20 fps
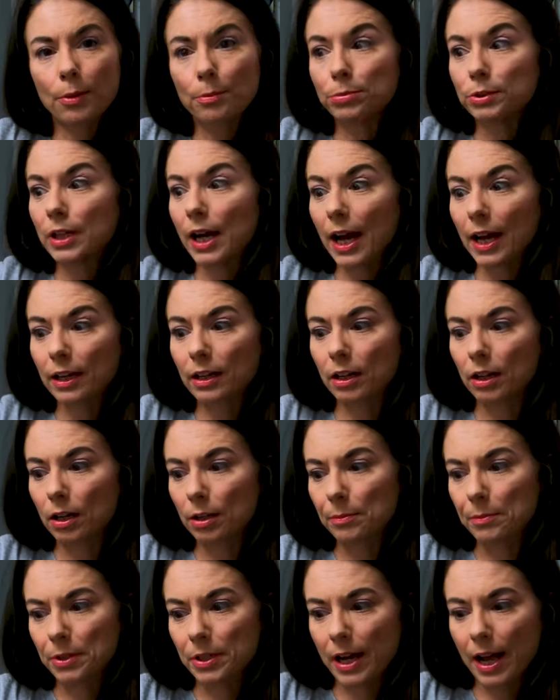the black
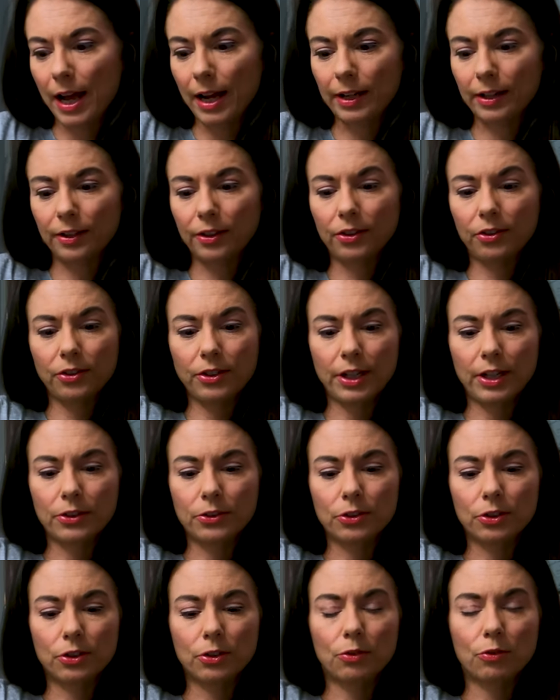on black
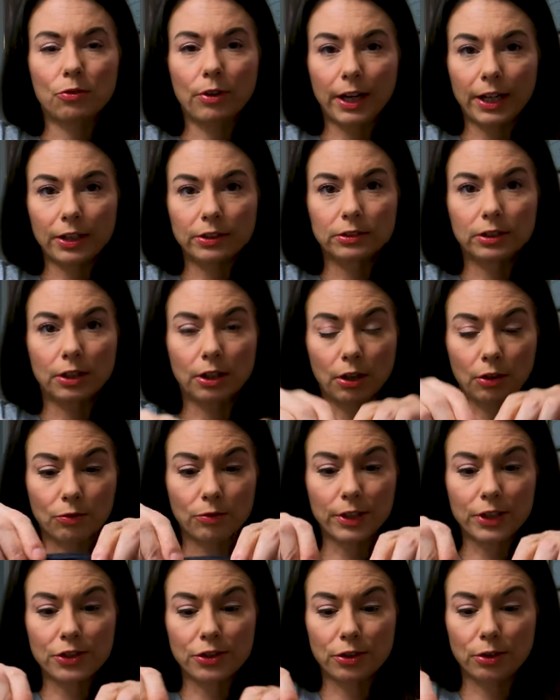standard regular
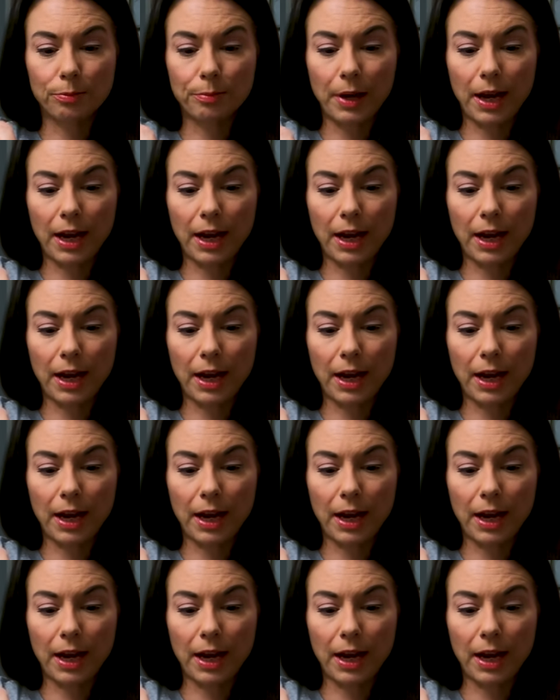original